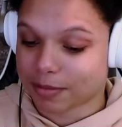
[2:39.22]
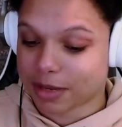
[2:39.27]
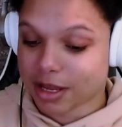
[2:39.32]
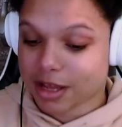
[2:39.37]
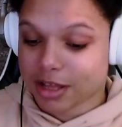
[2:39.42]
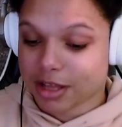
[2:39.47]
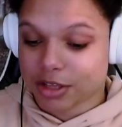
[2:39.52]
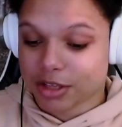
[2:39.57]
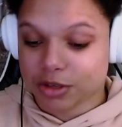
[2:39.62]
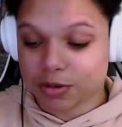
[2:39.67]

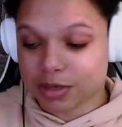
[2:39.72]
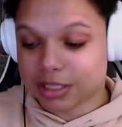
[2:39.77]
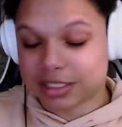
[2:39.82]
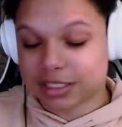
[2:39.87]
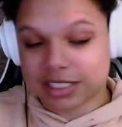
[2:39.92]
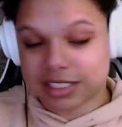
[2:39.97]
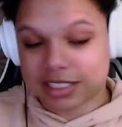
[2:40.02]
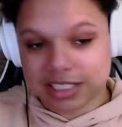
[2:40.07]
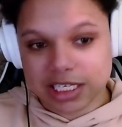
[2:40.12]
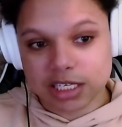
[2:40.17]
You can
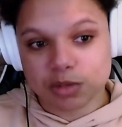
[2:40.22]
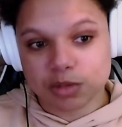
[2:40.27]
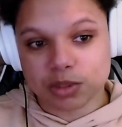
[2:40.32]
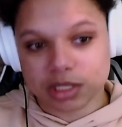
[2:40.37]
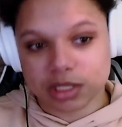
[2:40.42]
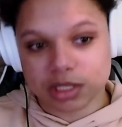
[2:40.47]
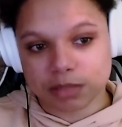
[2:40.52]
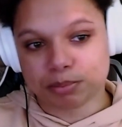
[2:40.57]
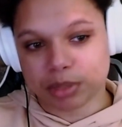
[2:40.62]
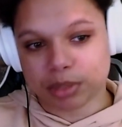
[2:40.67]
see where the
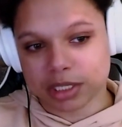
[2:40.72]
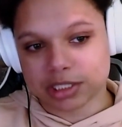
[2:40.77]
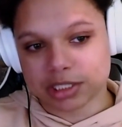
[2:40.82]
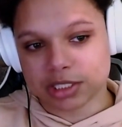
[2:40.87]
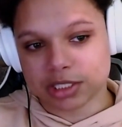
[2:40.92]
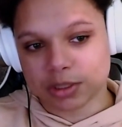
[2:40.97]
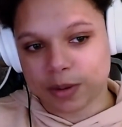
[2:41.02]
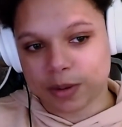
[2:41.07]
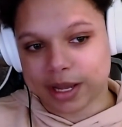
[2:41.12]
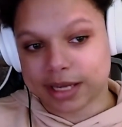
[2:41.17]
budget
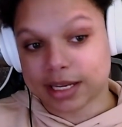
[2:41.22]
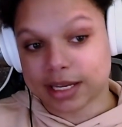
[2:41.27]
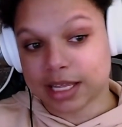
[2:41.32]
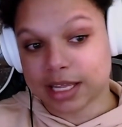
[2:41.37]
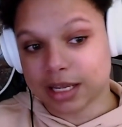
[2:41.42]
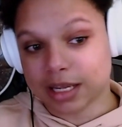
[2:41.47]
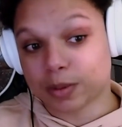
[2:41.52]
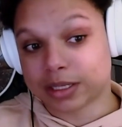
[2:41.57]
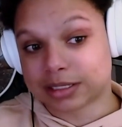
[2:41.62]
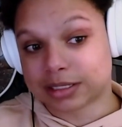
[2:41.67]
went. It
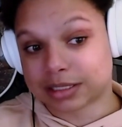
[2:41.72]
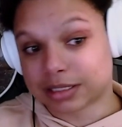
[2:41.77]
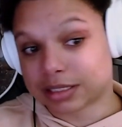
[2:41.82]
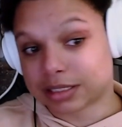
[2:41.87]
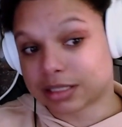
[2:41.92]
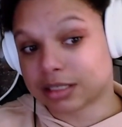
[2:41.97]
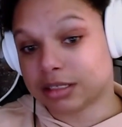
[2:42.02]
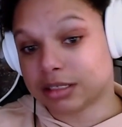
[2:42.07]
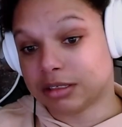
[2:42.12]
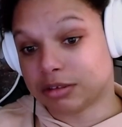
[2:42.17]
went into the
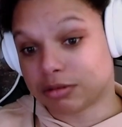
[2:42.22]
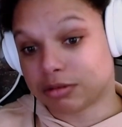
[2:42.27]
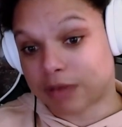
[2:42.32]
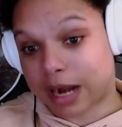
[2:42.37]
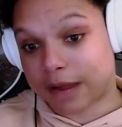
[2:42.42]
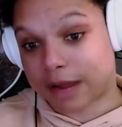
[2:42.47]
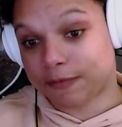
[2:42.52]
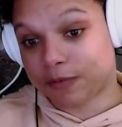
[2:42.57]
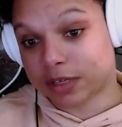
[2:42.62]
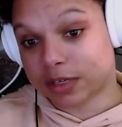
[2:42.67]

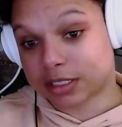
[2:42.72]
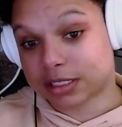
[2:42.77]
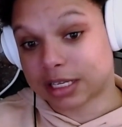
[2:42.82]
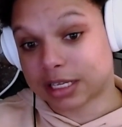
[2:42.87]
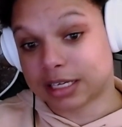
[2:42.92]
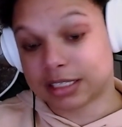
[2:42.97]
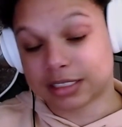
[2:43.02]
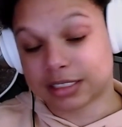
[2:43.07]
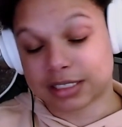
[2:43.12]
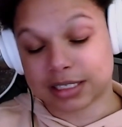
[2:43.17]
graphics, and
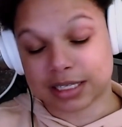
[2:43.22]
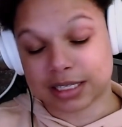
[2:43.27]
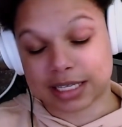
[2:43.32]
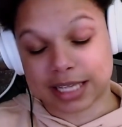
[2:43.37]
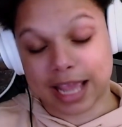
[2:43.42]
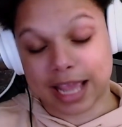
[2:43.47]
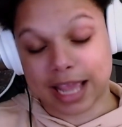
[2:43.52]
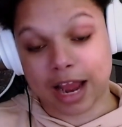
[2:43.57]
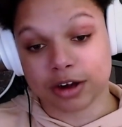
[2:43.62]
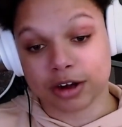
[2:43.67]
into the
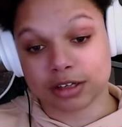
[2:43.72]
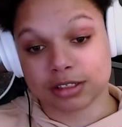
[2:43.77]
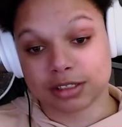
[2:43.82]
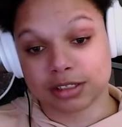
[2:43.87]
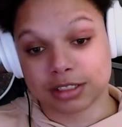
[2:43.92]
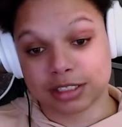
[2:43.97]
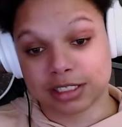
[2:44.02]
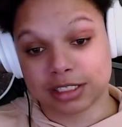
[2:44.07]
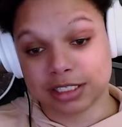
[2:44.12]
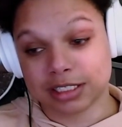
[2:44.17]
character
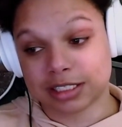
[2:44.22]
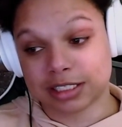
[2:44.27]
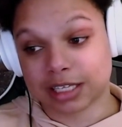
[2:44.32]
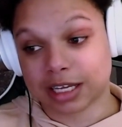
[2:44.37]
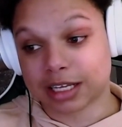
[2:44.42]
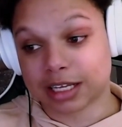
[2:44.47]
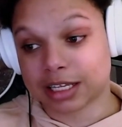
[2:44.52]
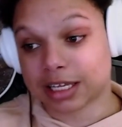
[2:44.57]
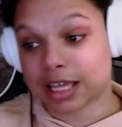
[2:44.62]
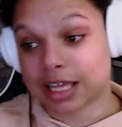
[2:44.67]

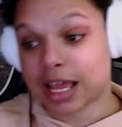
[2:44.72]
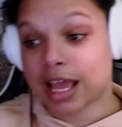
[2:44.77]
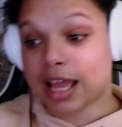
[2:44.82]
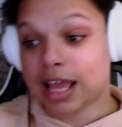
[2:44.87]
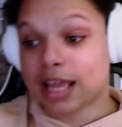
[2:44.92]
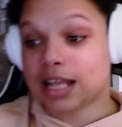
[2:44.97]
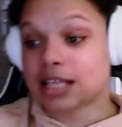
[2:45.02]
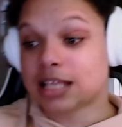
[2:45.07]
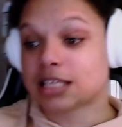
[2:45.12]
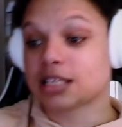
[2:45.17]
detailing,
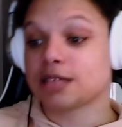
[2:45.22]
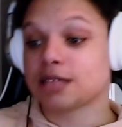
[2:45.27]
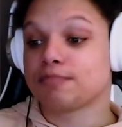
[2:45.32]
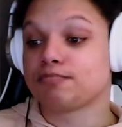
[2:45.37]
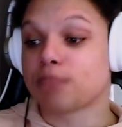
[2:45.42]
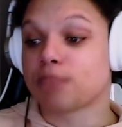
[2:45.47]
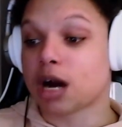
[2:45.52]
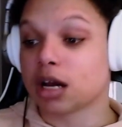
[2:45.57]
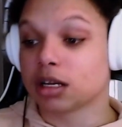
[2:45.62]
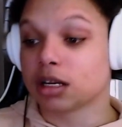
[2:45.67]
into the
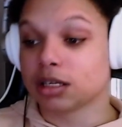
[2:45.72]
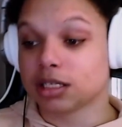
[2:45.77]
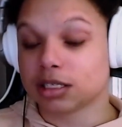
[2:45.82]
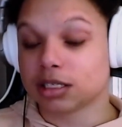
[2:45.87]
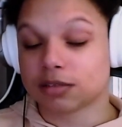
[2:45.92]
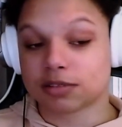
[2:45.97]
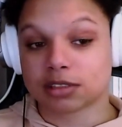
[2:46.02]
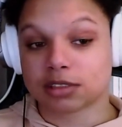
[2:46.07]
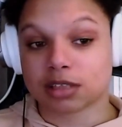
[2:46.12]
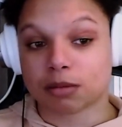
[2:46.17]
modeling of
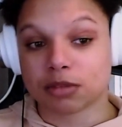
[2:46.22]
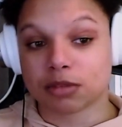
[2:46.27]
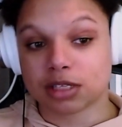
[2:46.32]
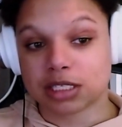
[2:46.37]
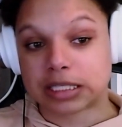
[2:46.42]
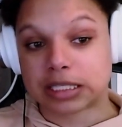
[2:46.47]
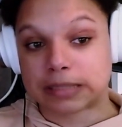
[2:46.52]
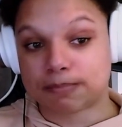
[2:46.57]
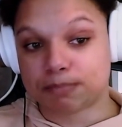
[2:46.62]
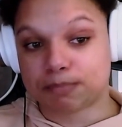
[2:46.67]
some of these
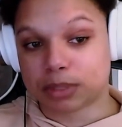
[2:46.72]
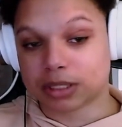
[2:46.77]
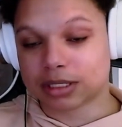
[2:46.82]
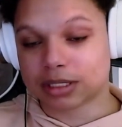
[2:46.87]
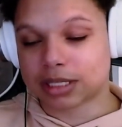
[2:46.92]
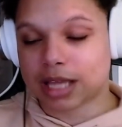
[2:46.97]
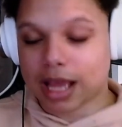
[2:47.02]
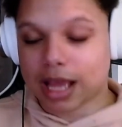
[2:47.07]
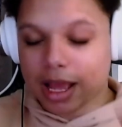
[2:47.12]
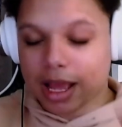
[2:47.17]
builds.
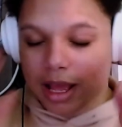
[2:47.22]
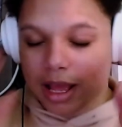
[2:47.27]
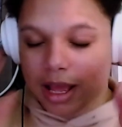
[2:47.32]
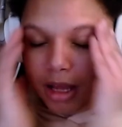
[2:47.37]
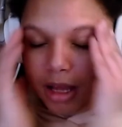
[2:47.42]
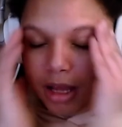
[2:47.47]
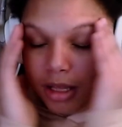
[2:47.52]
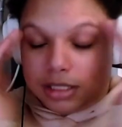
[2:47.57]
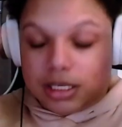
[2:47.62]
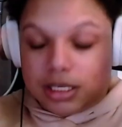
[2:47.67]

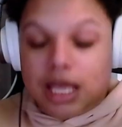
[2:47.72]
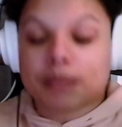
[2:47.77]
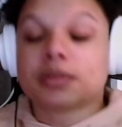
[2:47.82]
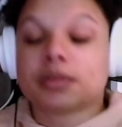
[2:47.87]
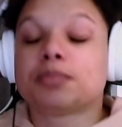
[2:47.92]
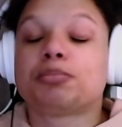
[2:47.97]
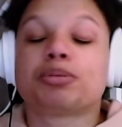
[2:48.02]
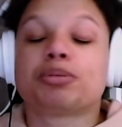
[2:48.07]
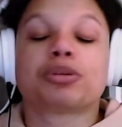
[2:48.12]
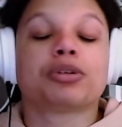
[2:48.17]
This game is
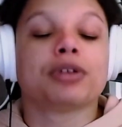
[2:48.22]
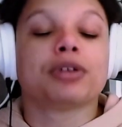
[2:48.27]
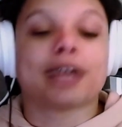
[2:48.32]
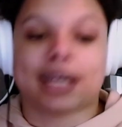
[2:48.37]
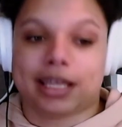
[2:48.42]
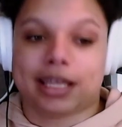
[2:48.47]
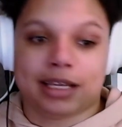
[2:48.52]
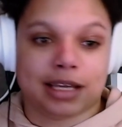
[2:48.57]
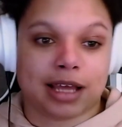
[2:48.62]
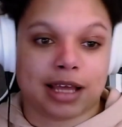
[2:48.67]

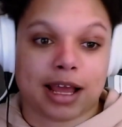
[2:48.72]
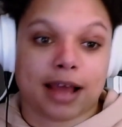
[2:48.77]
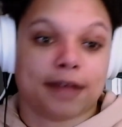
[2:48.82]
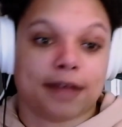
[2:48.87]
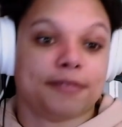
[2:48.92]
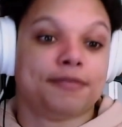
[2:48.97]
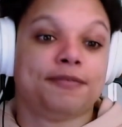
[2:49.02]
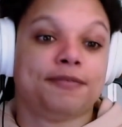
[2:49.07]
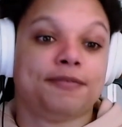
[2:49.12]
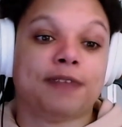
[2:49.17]
pretty.
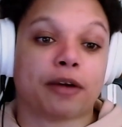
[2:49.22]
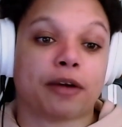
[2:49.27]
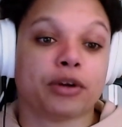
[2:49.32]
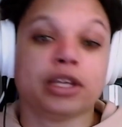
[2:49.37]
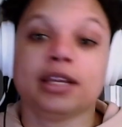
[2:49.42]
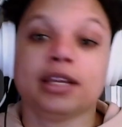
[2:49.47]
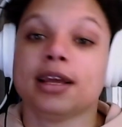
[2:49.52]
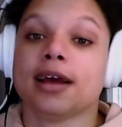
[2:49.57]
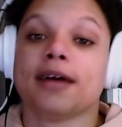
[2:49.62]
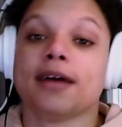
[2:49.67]
Very,
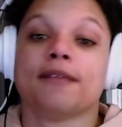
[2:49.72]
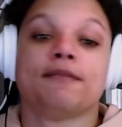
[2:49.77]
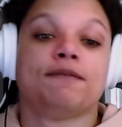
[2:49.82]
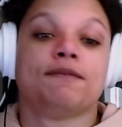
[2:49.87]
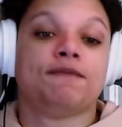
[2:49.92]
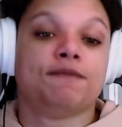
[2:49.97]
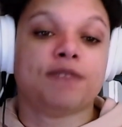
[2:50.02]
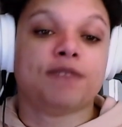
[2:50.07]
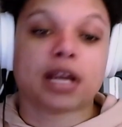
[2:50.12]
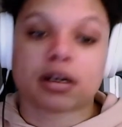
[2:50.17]

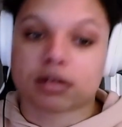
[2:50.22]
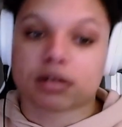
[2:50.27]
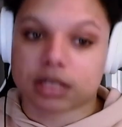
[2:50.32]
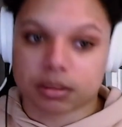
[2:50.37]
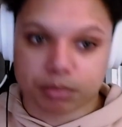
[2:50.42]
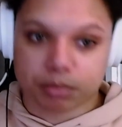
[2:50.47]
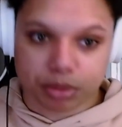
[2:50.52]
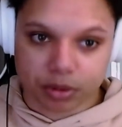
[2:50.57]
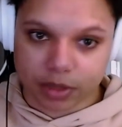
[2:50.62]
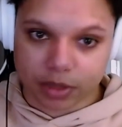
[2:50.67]
very
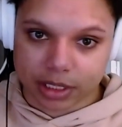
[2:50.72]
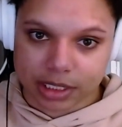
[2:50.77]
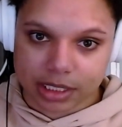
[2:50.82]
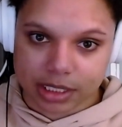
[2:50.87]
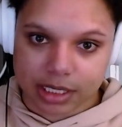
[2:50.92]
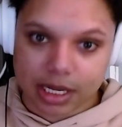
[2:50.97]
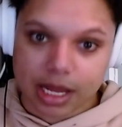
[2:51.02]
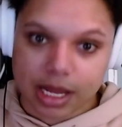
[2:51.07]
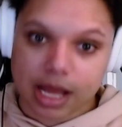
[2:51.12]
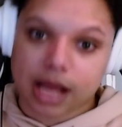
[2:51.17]
pretty.
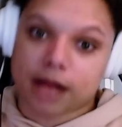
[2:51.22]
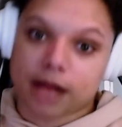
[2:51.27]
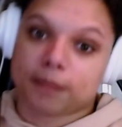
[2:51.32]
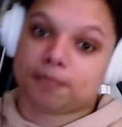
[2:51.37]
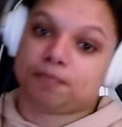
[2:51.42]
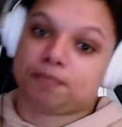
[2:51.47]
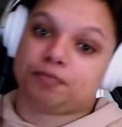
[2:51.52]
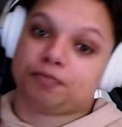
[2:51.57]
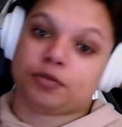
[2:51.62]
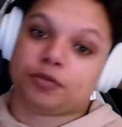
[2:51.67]

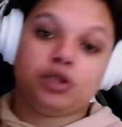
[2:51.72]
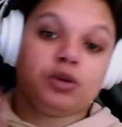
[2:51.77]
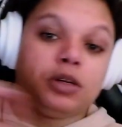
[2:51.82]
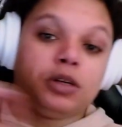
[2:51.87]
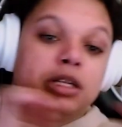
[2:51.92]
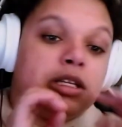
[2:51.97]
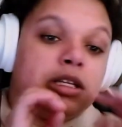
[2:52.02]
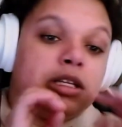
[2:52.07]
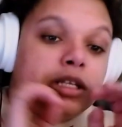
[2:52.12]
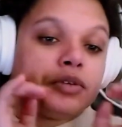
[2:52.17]
You could
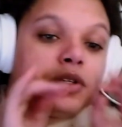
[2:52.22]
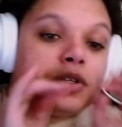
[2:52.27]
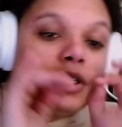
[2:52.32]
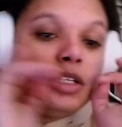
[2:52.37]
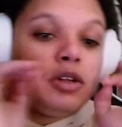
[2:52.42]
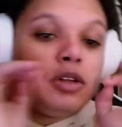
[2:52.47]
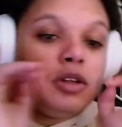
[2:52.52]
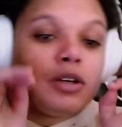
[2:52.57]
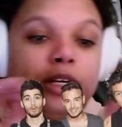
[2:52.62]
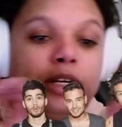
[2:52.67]
literally
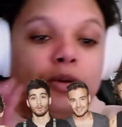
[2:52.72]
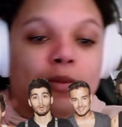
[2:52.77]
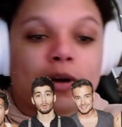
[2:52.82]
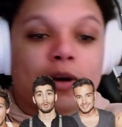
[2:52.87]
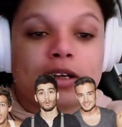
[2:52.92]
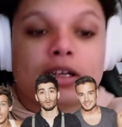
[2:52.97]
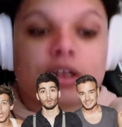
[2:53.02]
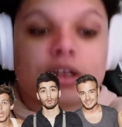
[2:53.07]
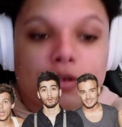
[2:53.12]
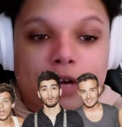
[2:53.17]
look in one
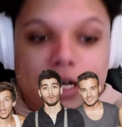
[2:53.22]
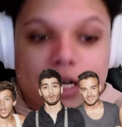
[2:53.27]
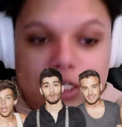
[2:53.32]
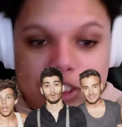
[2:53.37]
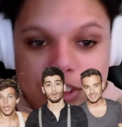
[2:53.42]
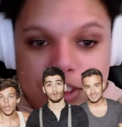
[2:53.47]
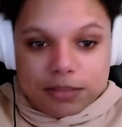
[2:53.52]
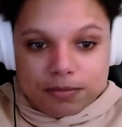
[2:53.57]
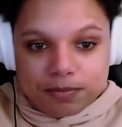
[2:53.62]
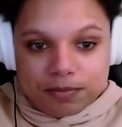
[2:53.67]

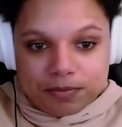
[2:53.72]
direction